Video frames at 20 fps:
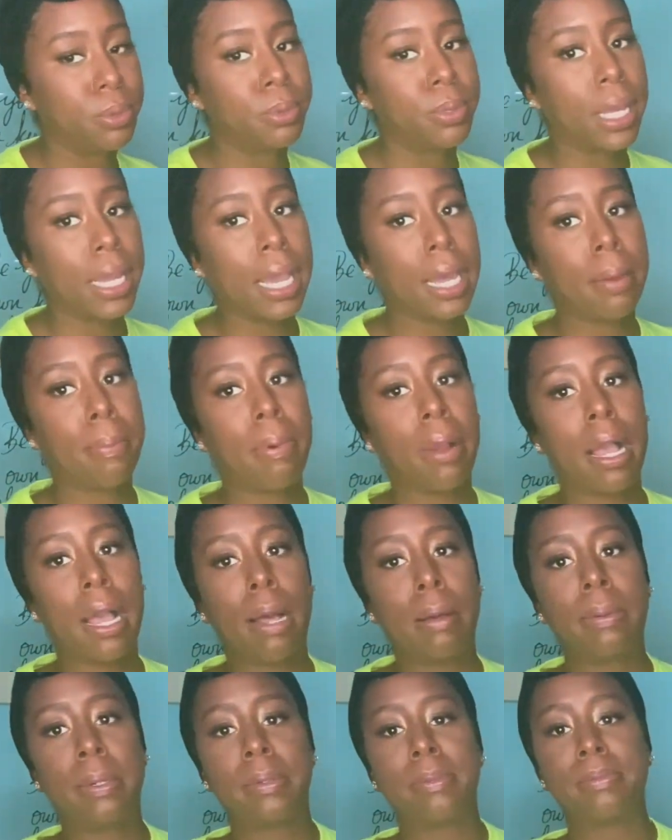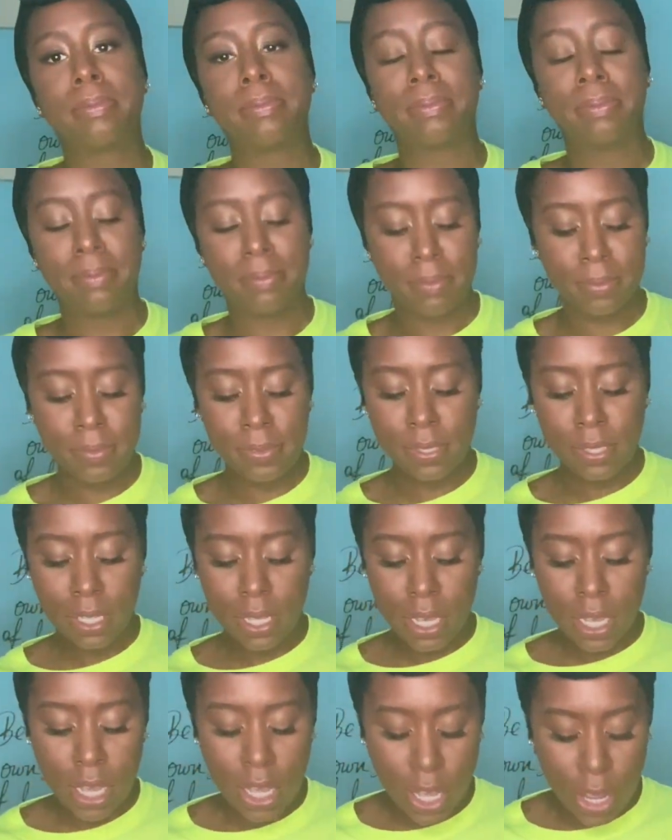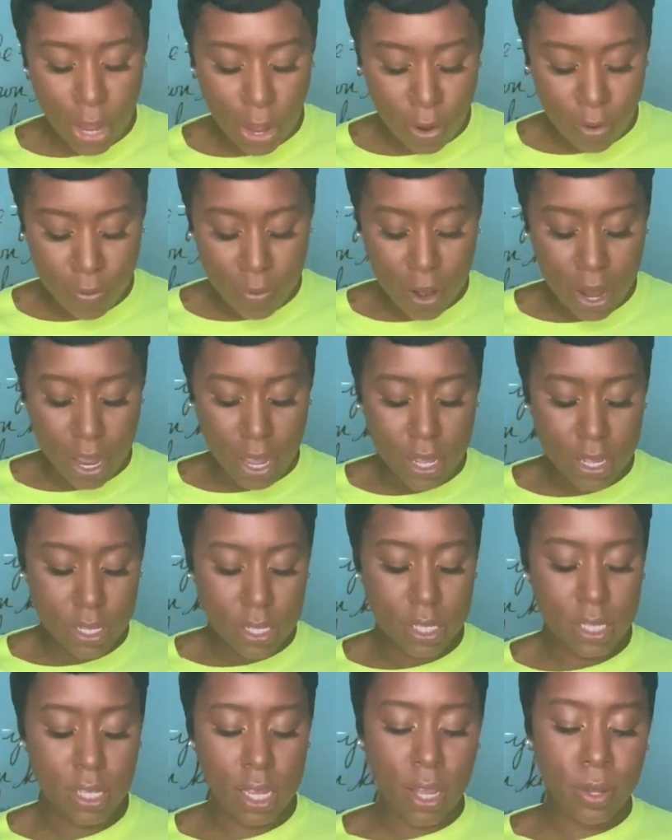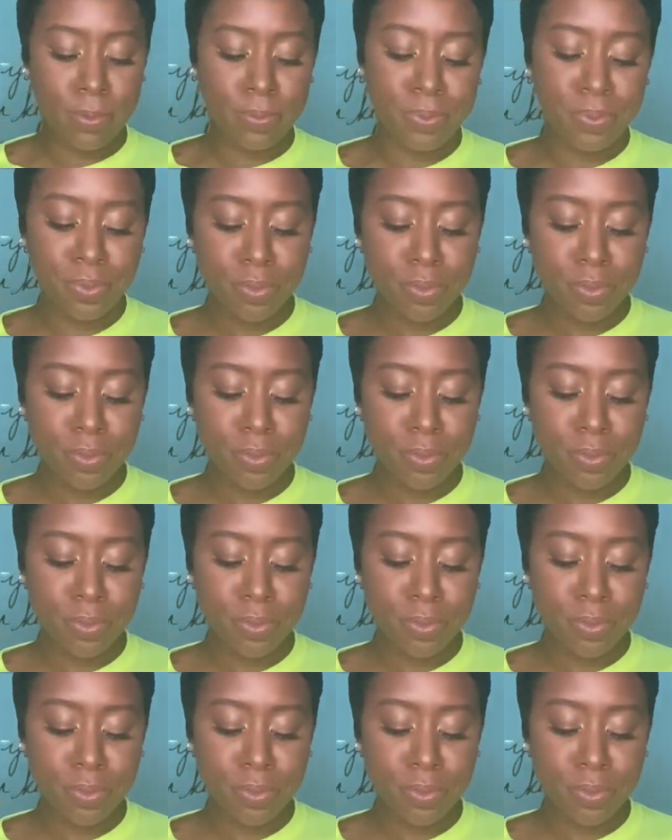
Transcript: I got a problem. All right, so